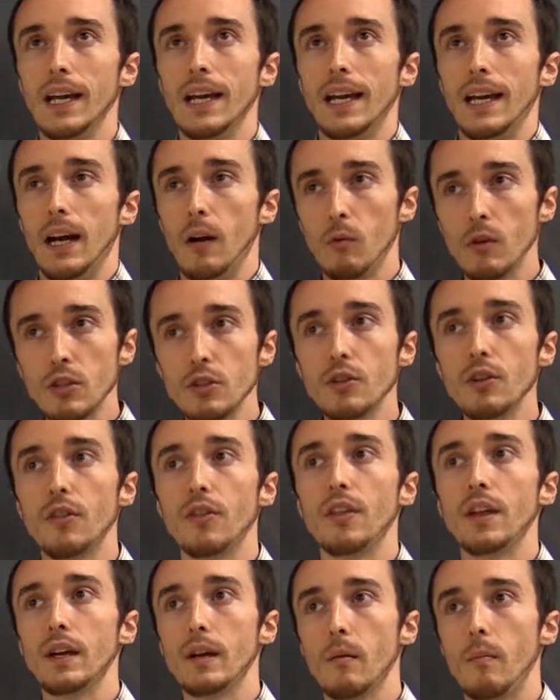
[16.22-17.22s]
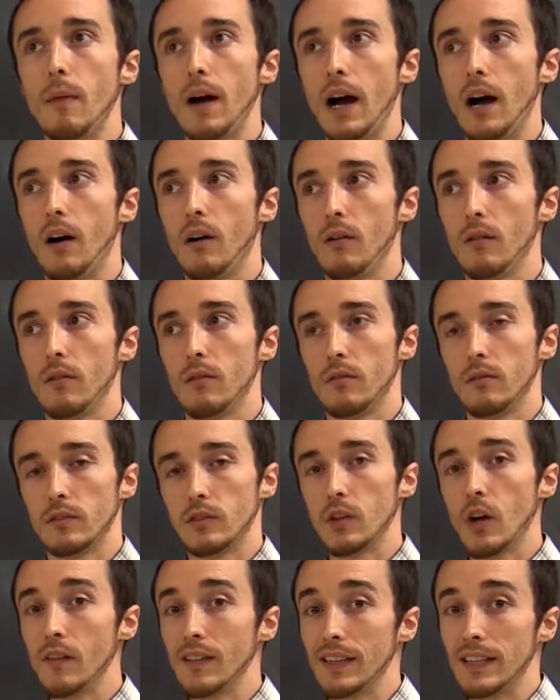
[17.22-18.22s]
and I want you to think about
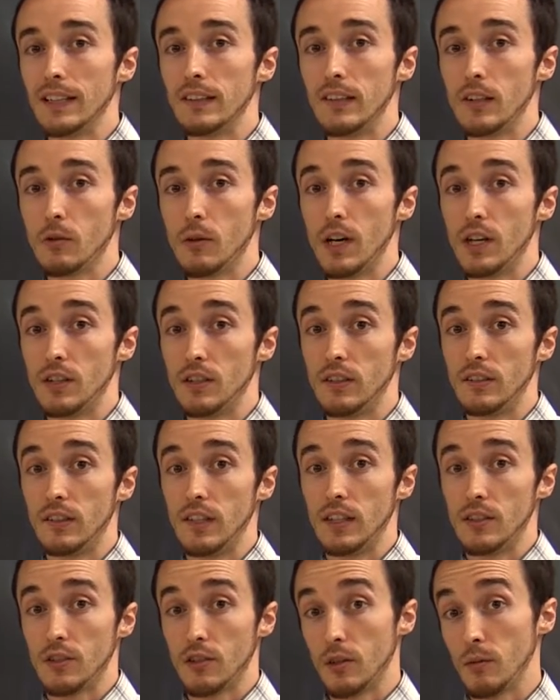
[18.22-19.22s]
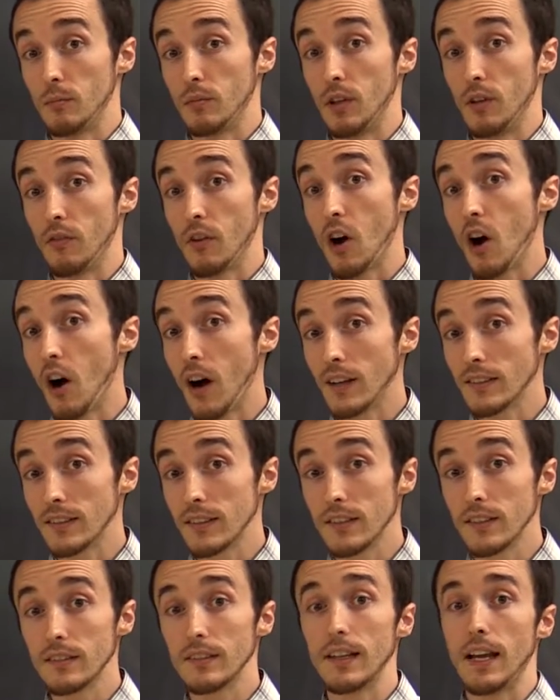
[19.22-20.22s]
solving these equations in terms of
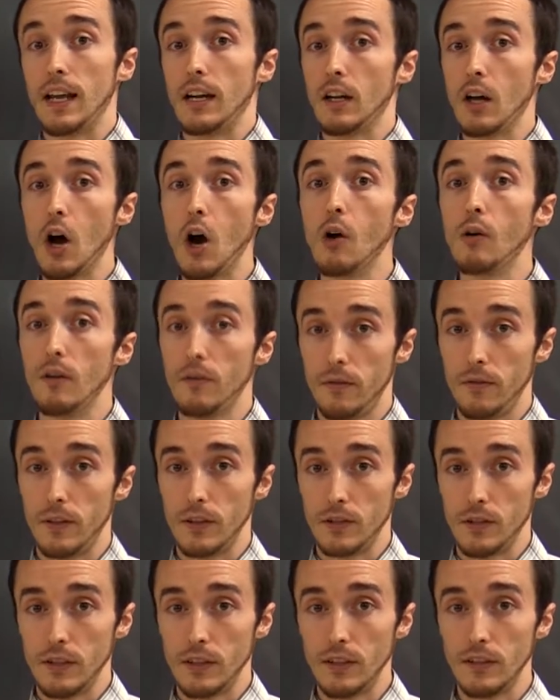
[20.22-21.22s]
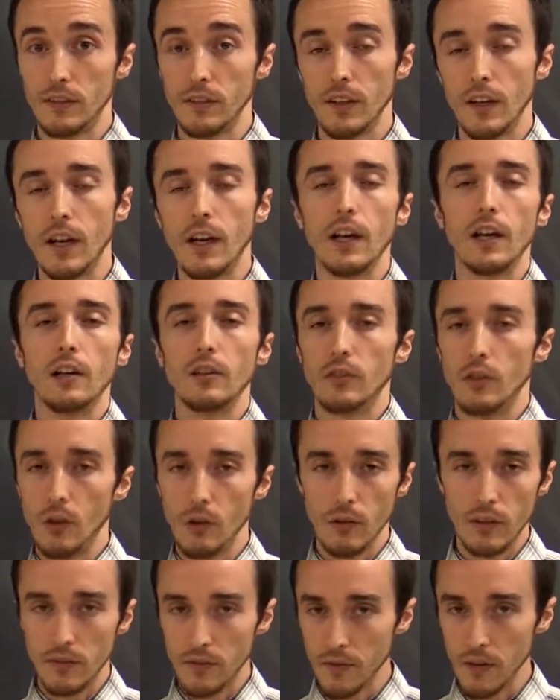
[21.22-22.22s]
constants and coefficients.
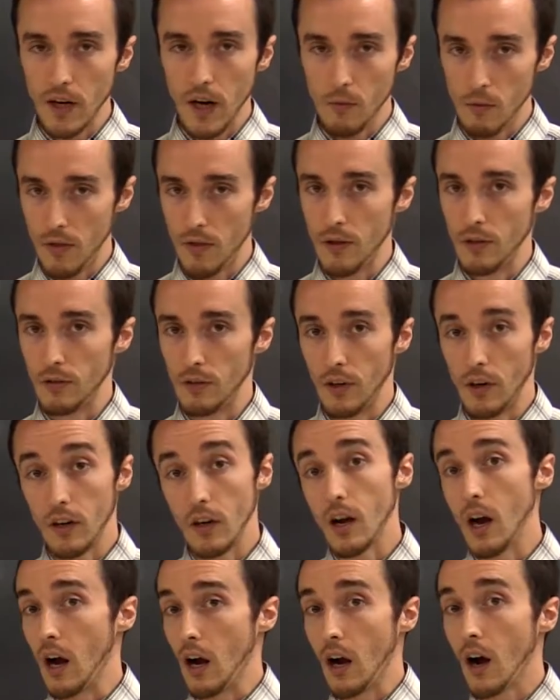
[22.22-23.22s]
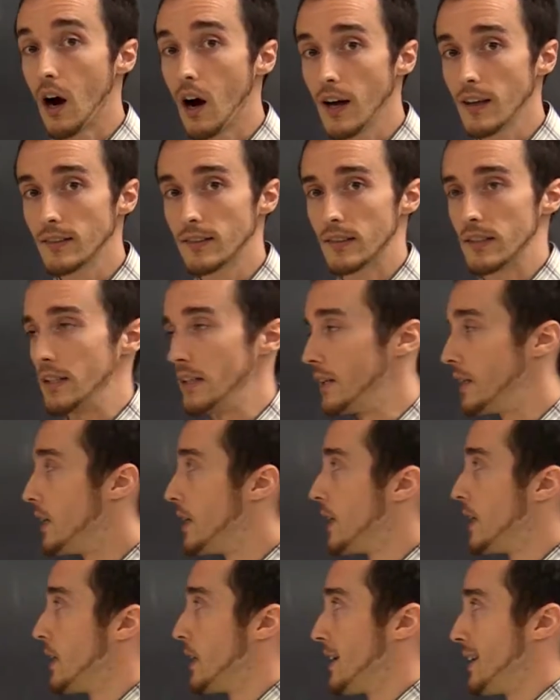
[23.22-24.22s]
So let's figure out what those are. A constant
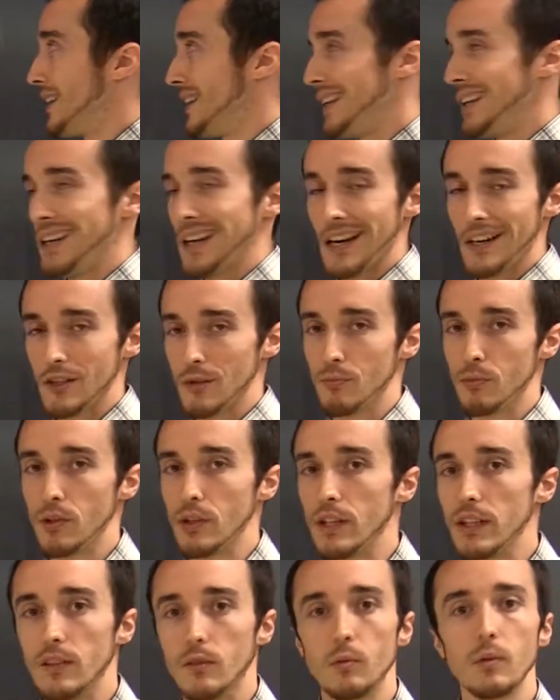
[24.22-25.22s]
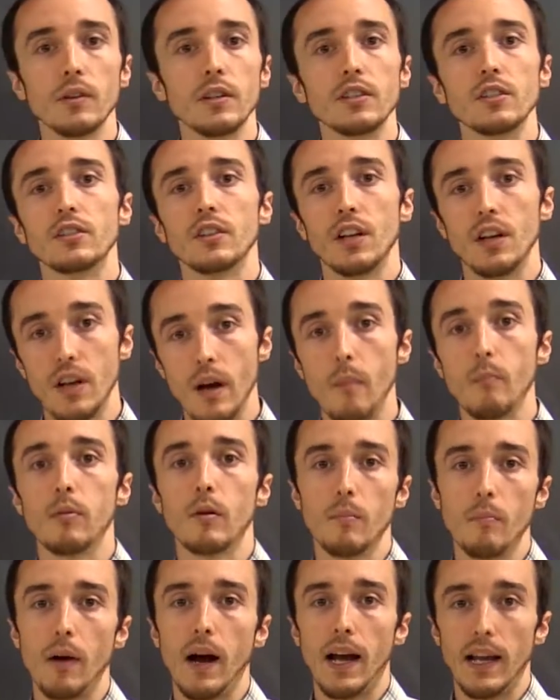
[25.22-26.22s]
in algebra is really just a
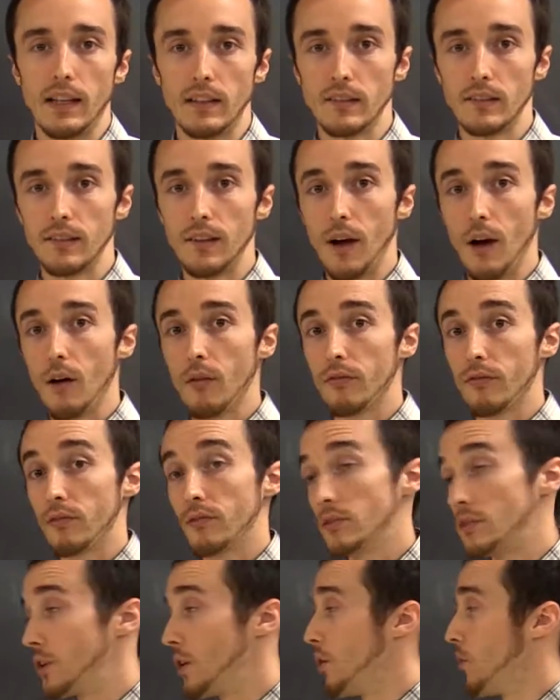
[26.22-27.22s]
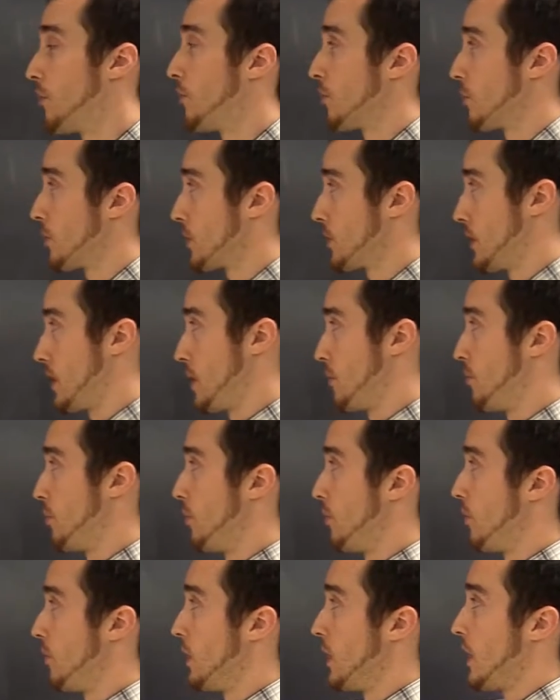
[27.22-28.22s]
number by itself. So for
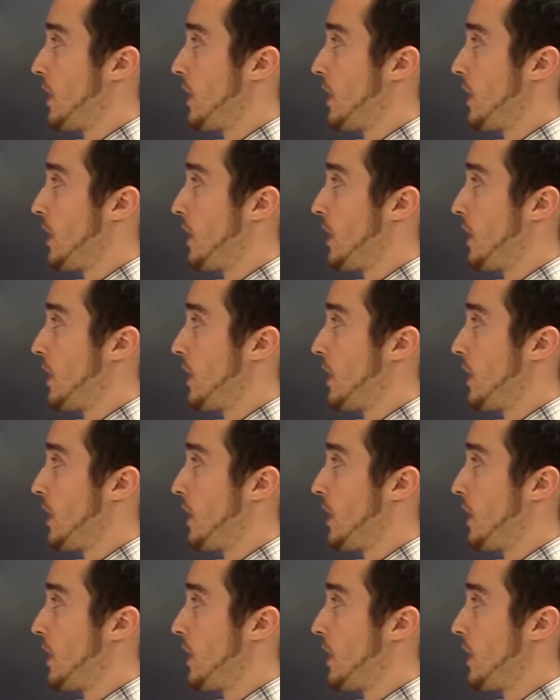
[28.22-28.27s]
example,